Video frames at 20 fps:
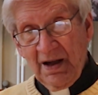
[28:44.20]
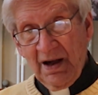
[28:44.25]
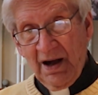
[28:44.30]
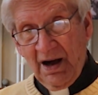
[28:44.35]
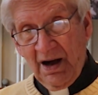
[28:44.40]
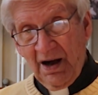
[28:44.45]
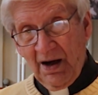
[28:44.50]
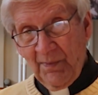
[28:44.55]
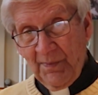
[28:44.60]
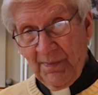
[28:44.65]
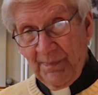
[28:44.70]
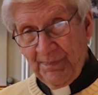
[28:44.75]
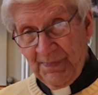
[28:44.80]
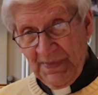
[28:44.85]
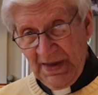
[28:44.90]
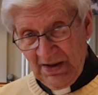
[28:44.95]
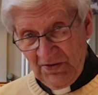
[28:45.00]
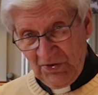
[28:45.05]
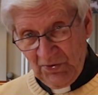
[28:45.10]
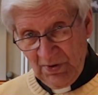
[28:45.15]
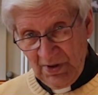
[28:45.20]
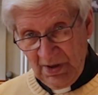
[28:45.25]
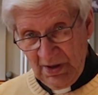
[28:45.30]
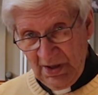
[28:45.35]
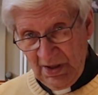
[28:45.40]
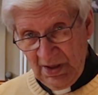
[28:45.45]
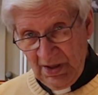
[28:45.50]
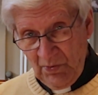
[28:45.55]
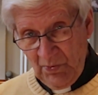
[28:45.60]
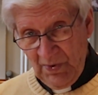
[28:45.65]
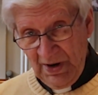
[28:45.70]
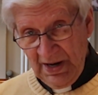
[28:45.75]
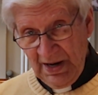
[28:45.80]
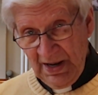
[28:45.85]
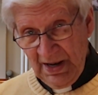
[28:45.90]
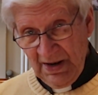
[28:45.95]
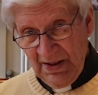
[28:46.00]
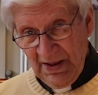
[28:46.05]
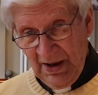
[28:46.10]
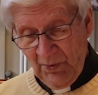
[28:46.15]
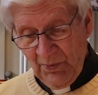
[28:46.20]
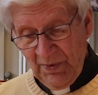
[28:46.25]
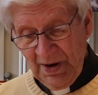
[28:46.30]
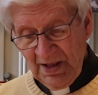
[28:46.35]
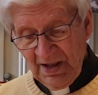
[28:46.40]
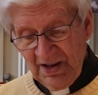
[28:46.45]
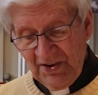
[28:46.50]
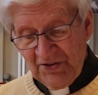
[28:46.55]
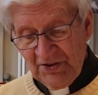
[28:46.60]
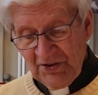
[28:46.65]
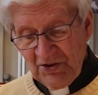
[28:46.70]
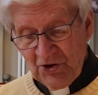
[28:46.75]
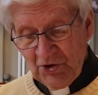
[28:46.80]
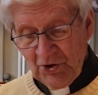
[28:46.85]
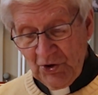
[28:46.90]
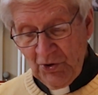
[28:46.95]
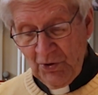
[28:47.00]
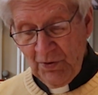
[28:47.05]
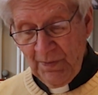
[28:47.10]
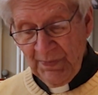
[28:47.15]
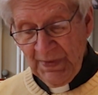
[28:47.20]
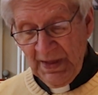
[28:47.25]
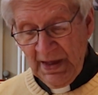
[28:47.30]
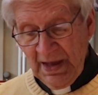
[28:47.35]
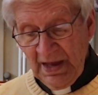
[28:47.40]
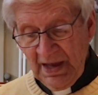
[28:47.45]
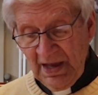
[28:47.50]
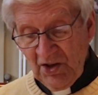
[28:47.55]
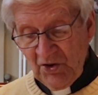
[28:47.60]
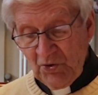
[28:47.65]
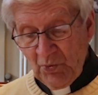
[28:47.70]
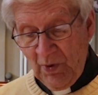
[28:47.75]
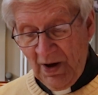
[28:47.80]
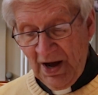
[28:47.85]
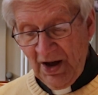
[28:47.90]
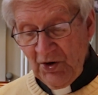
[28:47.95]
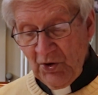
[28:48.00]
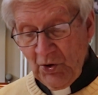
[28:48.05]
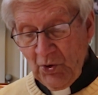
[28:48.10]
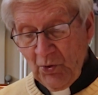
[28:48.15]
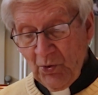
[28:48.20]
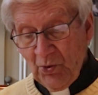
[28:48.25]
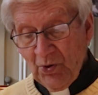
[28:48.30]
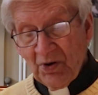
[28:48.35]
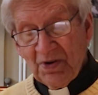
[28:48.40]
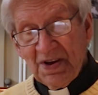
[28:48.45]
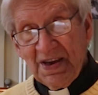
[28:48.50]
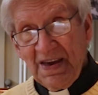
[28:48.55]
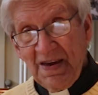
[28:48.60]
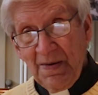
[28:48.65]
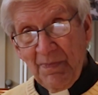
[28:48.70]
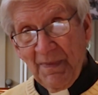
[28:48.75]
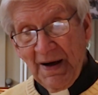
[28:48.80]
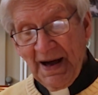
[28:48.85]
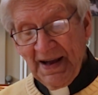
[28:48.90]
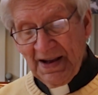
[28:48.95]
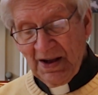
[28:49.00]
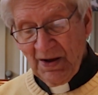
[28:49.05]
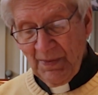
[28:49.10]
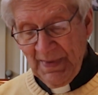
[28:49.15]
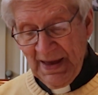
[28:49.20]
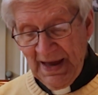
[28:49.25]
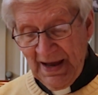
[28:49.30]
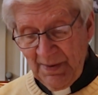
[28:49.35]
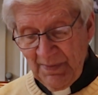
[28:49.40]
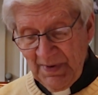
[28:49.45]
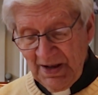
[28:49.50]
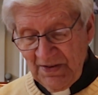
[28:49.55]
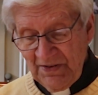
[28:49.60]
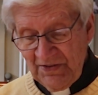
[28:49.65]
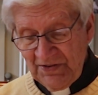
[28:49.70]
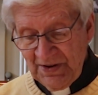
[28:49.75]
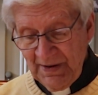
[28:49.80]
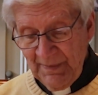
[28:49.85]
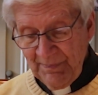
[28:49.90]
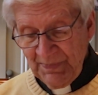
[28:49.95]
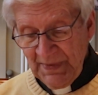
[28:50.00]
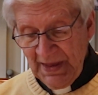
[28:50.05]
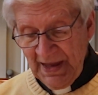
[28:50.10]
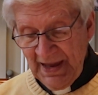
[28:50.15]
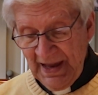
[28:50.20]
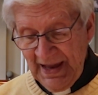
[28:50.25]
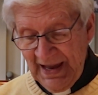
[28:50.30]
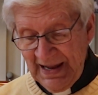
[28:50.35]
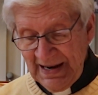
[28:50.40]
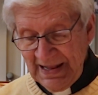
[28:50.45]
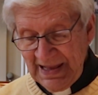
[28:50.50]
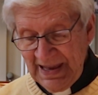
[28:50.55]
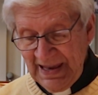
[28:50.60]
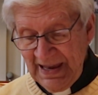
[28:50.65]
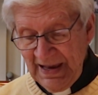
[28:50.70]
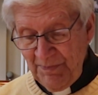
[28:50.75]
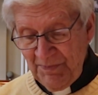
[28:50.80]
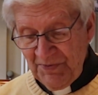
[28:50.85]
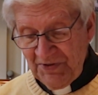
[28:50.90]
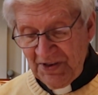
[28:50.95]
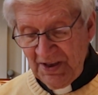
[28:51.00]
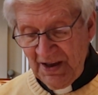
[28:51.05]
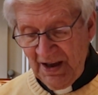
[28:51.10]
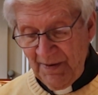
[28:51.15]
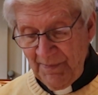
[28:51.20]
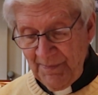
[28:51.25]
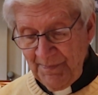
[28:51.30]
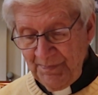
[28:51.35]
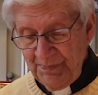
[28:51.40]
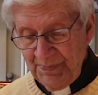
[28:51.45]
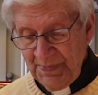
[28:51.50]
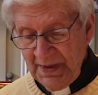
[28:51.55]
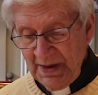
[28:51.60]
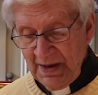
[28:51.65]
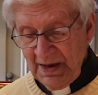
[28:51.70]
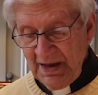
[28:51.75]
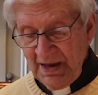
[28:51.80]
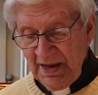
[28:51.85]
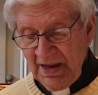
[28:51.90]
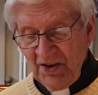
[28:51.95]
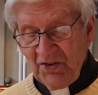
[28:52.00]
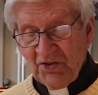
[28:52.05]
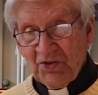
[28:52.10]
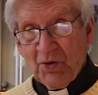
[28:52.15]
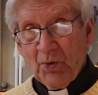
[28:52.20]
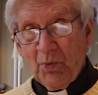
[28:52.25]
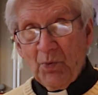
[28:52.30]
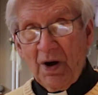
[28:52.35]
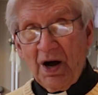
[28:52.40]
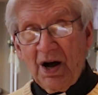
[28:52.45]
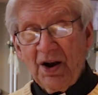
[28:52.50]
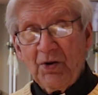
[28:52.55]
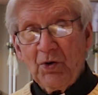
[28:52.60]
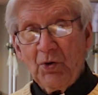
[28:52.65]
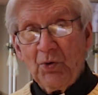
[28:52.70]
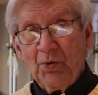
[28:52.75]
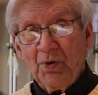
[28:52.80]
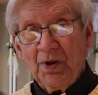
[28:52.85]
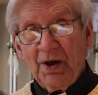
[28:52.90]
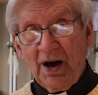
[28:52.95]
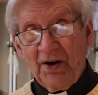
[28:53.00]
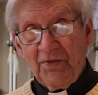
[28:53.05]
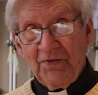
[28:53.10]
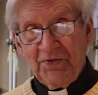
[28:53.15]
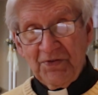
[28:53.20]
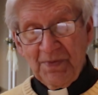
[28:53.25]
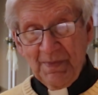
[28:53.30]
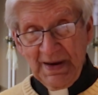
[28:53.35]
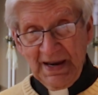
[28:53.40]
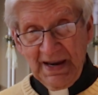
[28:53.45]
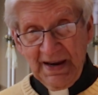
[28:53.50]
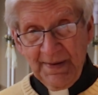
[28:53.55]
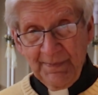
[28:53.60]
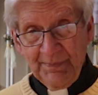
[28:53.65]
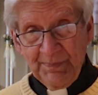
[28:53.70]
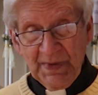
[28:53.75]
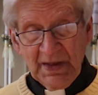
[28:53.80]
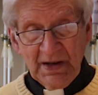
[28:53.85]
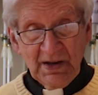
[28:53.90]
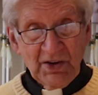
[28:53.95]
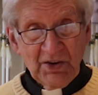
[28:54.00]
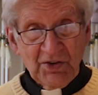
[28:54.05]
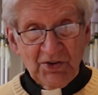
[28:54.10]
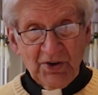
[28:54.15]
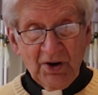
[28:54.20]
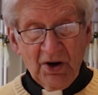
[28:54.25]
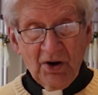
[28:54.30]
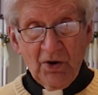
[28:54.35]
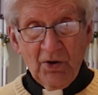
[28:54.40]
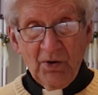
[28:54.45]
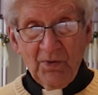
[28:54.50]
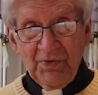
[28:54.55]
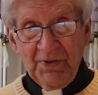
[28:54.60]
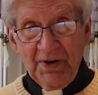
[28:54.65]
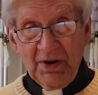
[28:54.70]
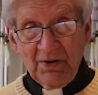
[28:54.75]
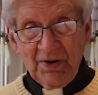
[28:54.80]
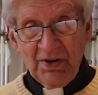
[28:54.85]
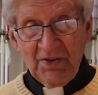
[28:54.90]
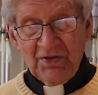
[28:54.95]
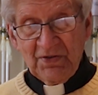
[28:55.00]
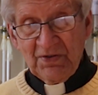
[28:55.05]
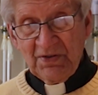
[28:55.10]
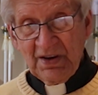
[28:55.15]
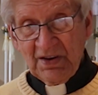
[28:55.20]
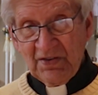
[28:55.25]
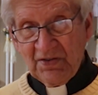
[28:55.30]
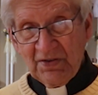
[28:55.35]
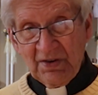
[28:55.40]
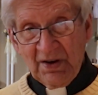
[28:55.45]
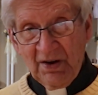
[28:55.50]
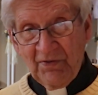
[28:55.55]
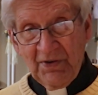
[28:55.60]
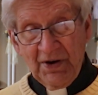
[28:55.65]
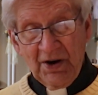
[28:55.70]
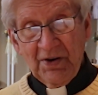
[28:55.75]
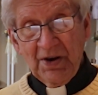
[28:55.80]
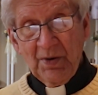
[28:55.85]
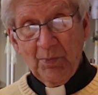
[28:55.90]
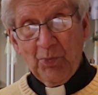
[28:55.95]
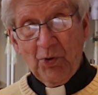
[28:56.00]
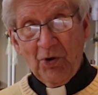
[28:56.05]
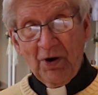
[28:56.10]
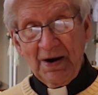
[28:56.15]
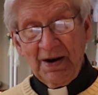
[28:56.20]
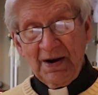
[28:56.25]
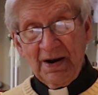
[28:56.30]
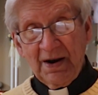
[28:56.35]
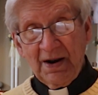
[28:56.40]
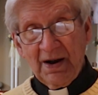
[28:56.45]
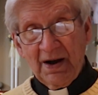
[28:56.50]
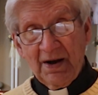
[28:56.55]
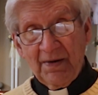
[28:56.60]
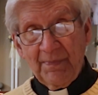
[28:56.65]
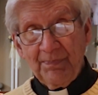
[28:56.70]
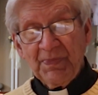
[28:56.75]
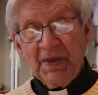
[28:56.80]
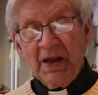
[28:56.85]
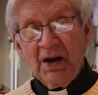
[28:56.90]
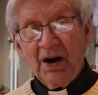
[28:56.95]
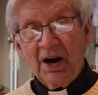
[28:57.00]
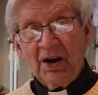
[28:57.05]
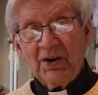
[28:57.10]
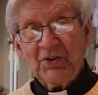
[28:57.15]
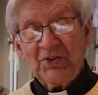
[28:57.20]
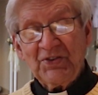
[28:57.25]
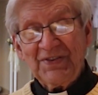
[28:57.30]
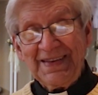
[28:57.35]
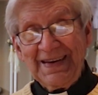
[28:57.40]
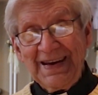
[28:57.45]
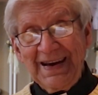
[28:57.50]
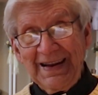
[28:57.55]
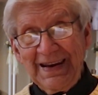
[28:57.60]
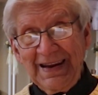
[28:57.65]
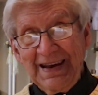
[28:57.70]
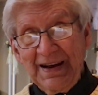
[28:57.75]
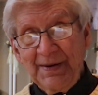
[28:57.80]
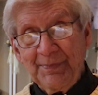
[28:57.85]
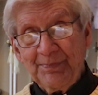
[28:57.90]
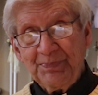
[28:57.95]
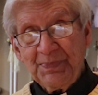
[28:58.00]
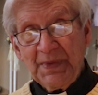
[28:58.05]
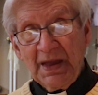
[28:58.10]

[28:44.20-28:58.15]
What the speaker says: as in the reading that we listen to, is one who will keep my commandments and keeps them is the one who loves me. So there is this very important understanding